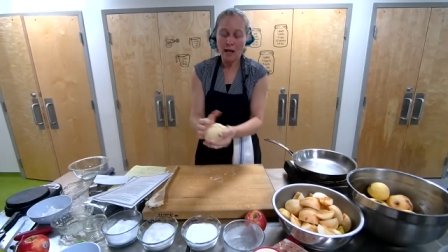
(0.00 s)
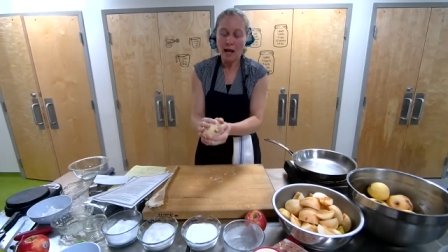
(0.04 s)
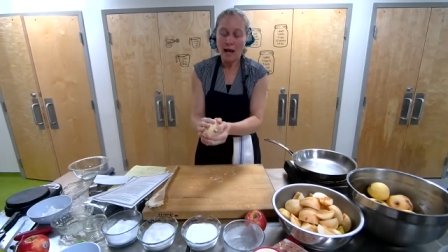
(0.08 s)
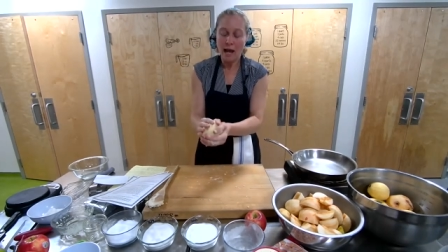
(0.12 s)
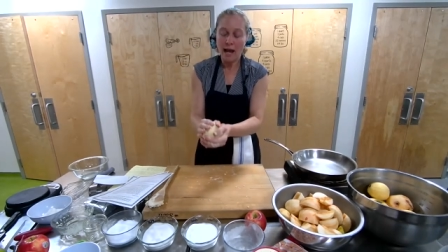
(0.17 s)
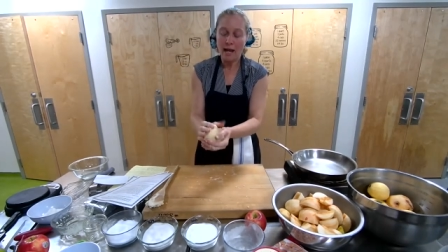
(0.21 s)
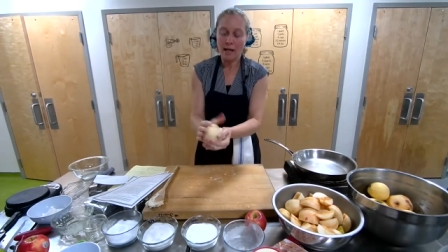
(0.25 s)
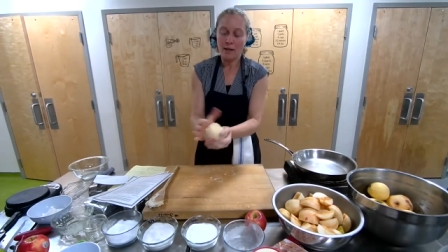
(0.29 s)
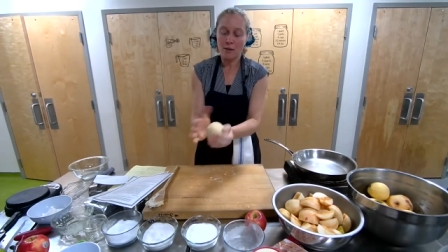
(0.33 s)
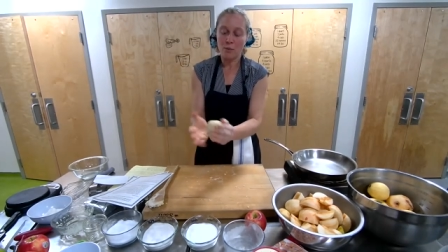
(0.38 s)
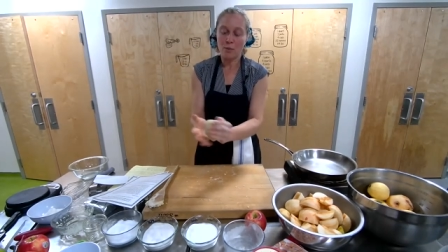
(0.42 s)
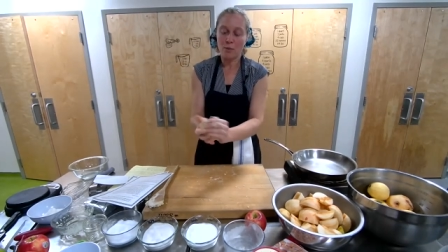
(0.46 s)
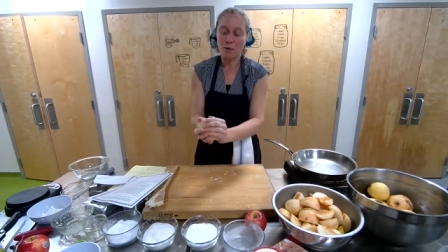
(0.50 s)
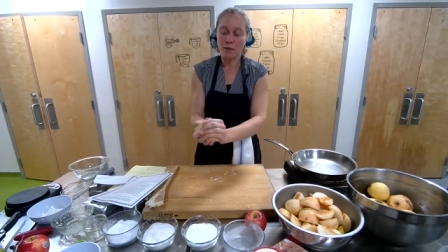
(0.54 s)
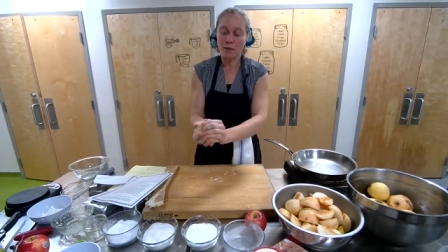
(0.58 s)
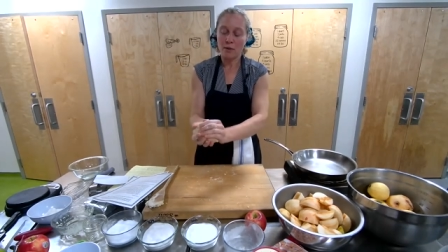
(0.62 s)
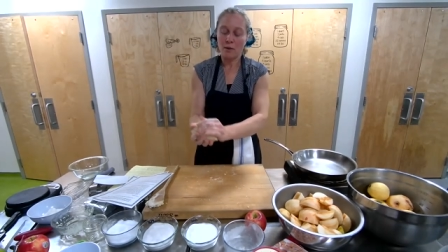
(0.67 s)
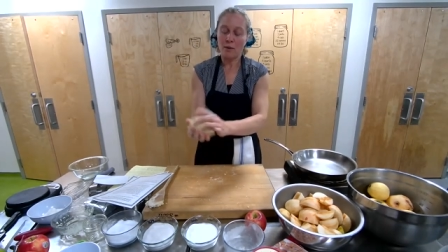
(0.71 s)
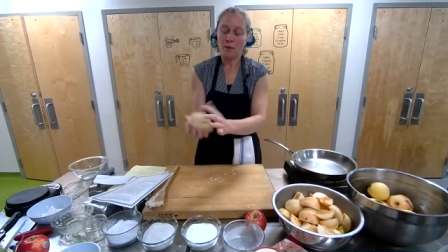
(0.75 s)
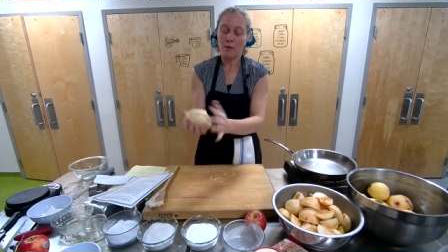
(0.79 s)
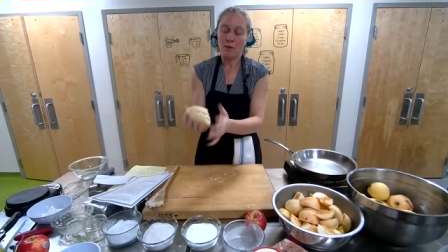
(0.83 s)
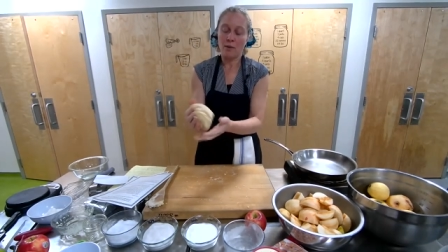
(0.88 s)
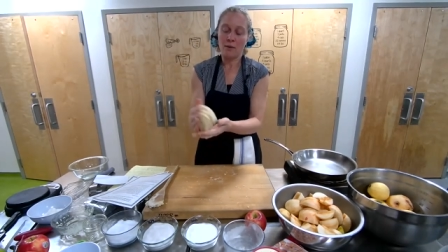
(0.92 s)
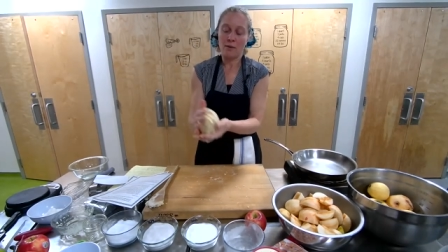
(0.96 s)
and
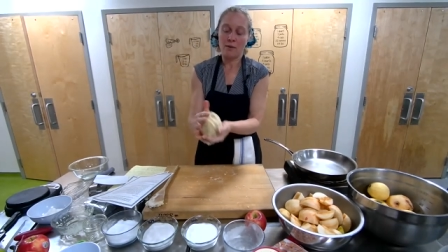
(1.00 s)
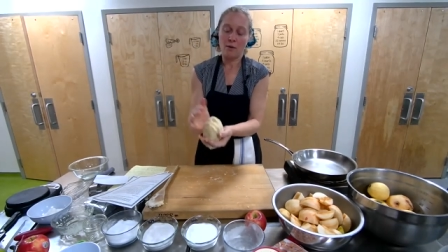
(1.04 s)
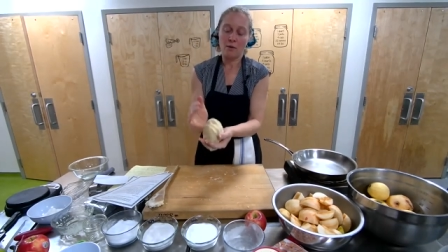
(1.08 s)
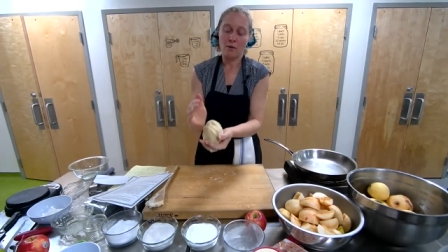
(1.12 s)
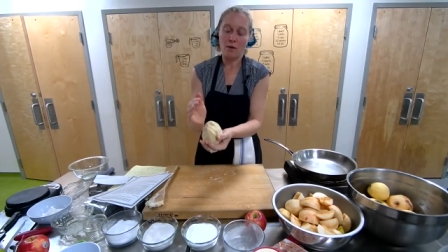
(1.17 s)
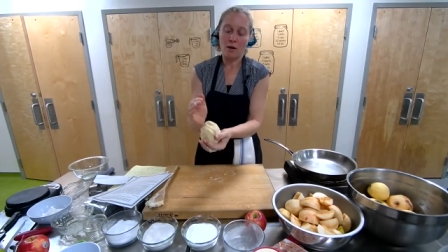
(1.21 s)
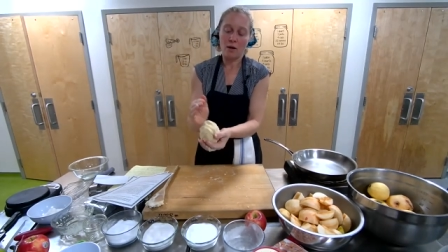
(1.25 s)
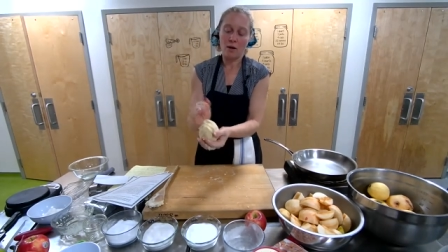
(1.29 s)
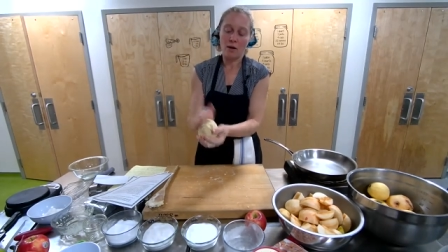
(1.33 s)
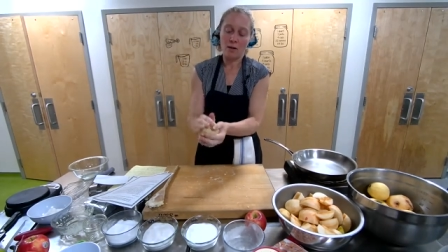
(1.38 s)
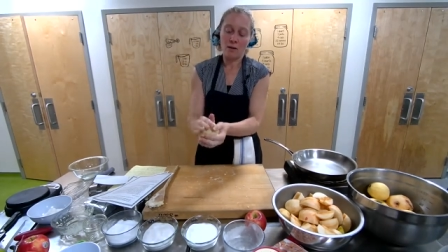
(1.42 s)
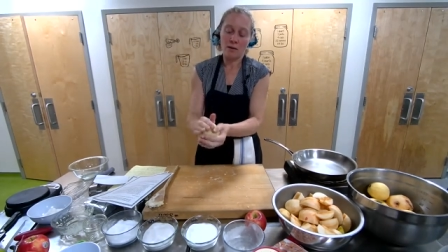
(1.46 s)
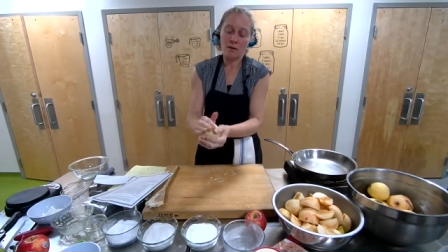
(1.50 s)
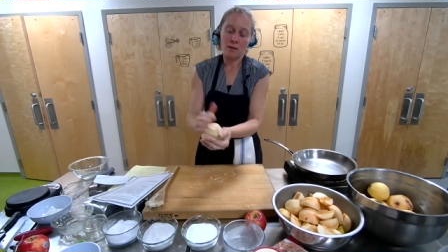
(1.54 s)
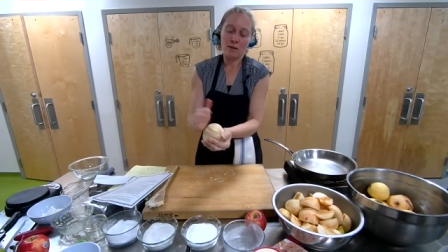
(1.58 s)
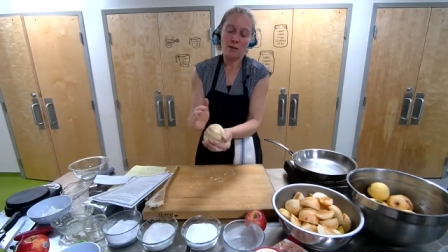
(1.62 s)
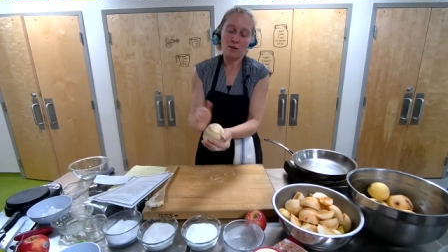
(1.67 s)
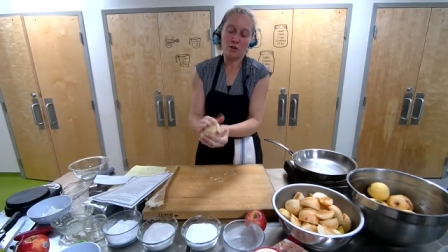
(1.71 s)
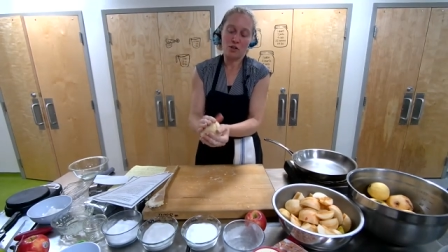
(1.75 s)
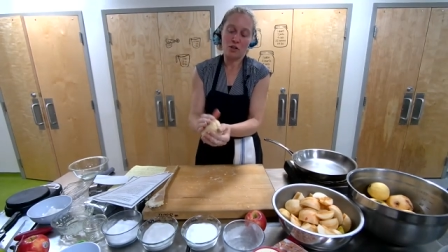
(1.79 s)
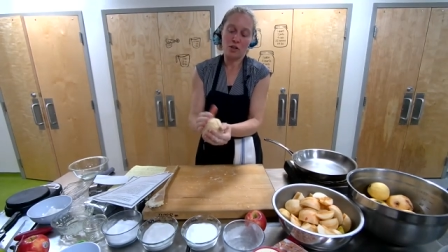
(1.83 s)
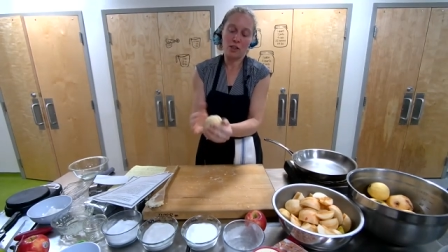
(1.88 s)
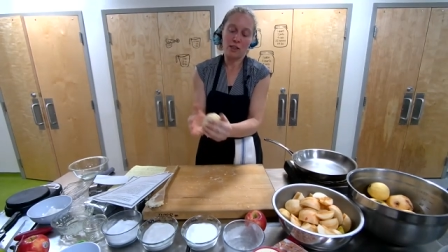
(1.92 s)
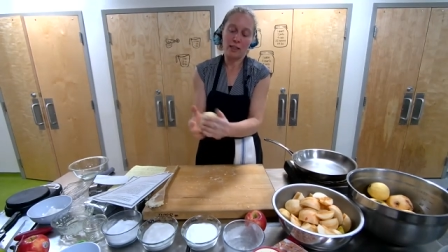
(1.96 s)

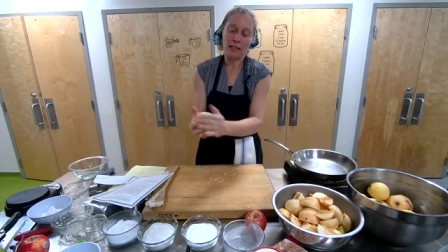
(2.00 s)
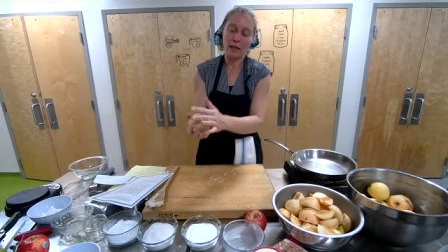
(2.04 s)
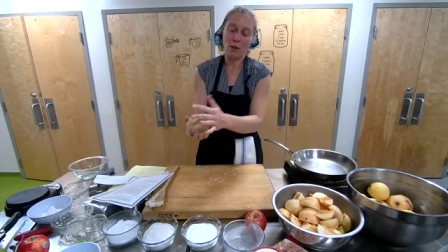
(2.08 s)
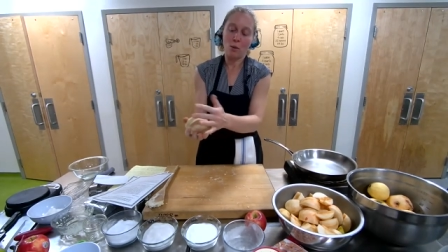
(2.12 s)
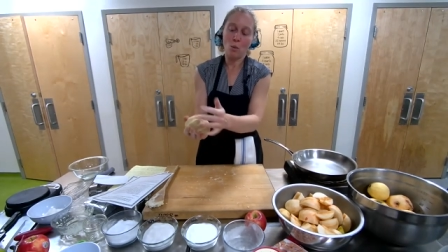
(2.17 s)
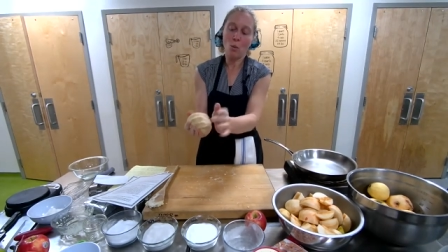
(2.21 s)
there's just like